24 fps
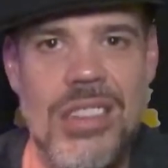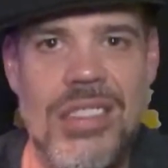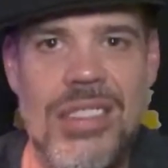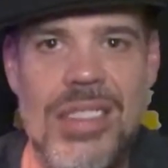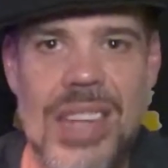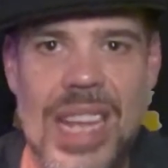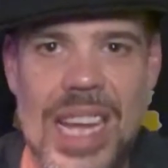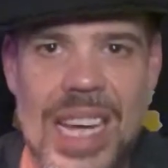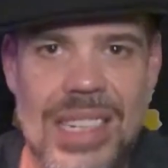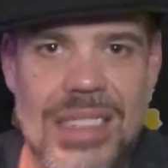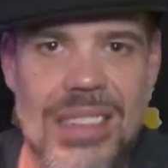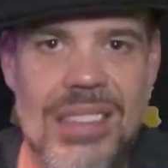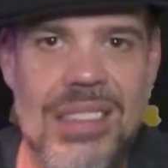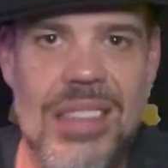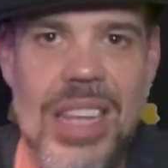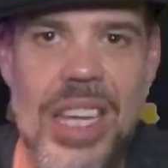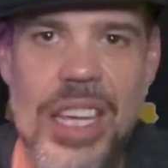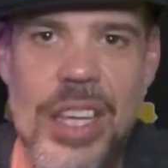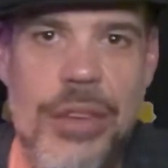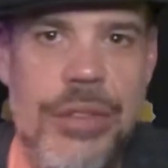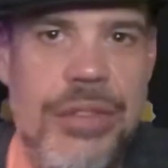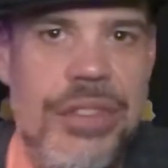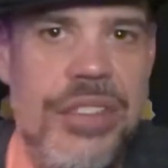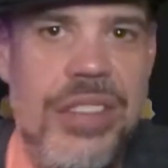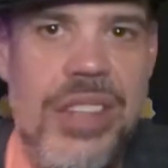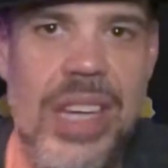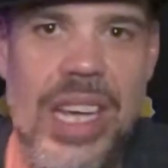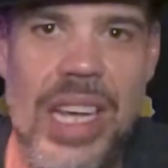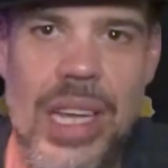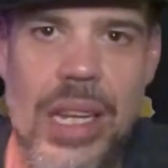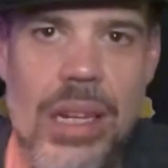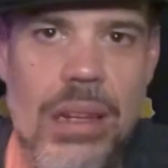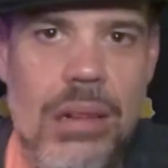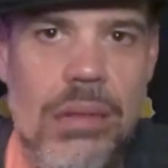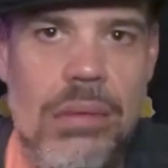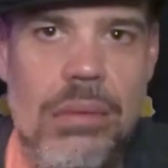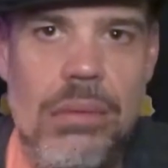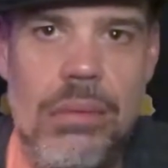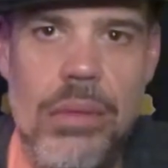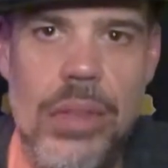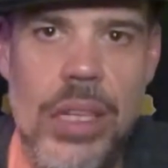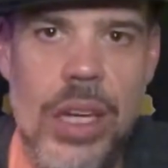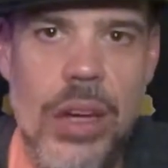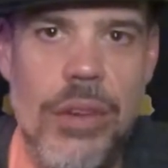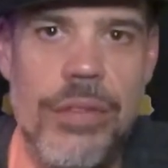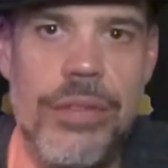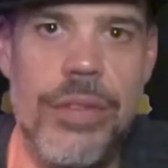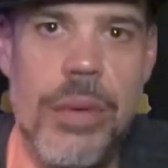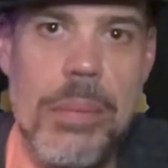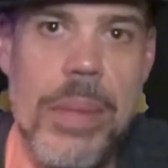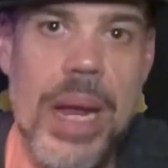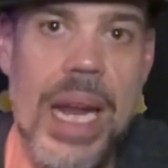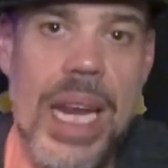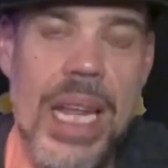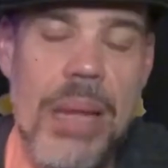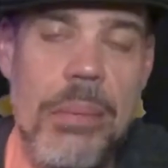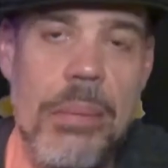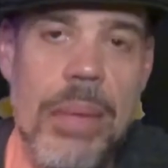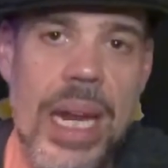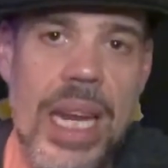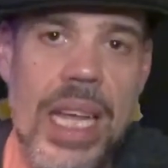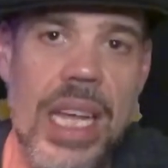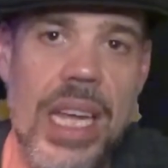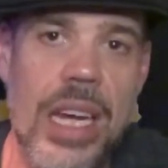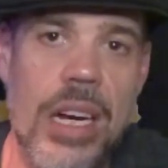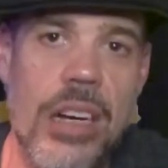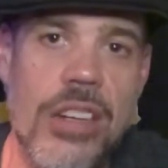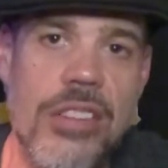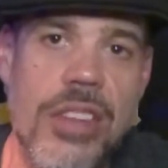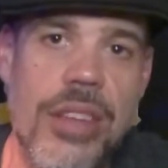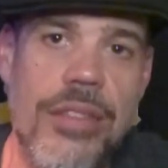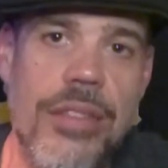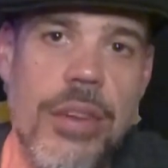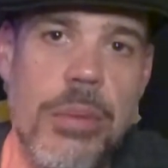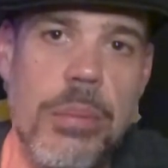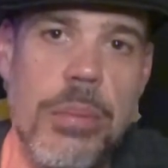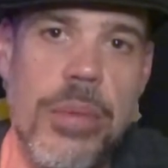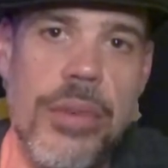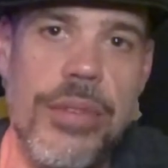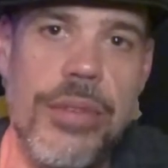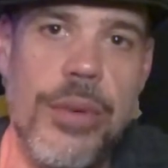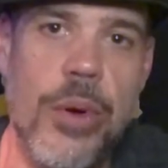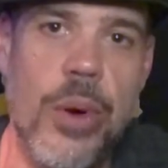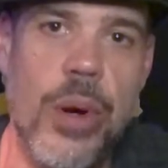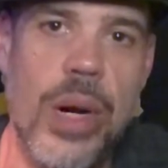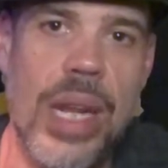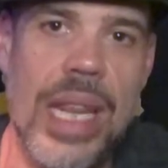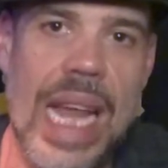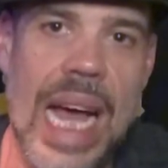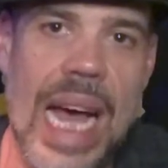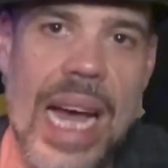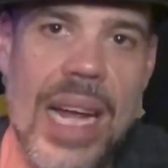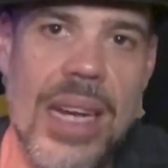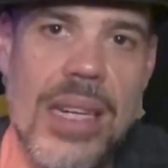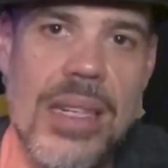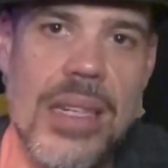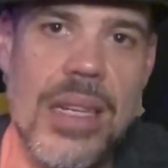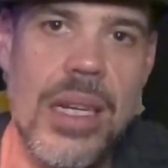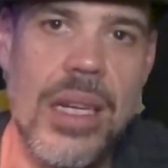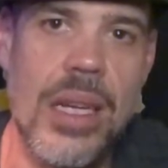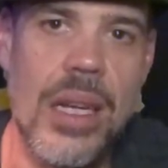slides that you've seen, for many, many years even before that.